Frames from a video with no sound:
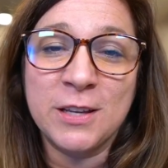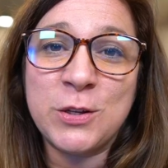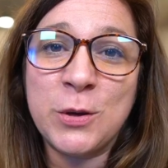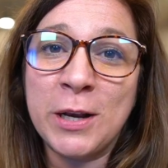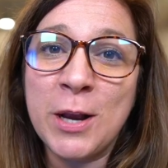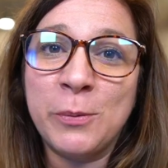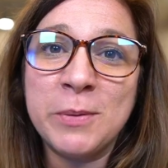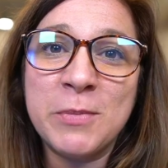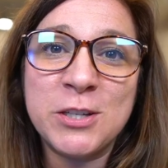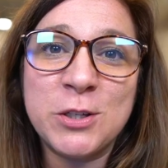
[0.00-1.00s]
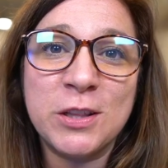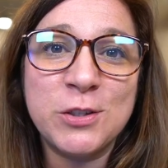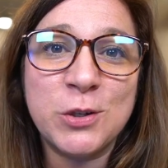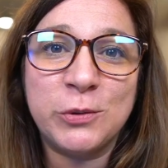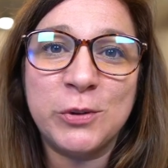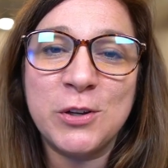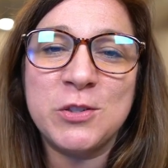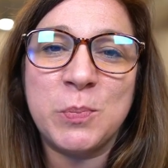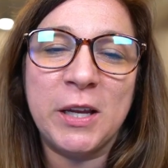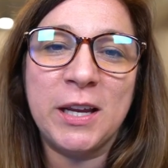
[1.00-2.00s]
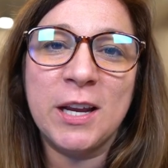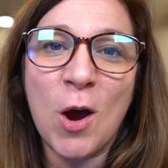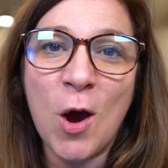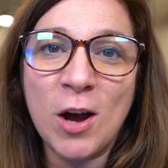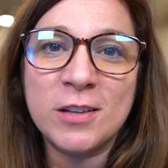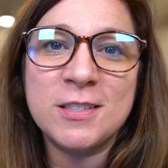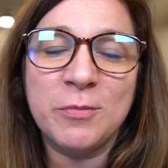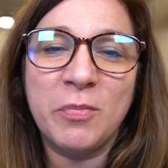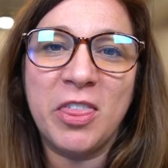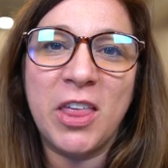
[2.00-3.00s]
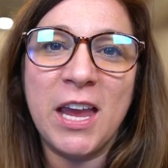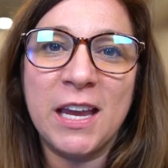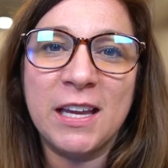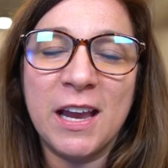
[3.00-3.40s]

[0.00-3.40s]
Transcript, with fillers: So I know we mentioned the toll roads being an awesome thing,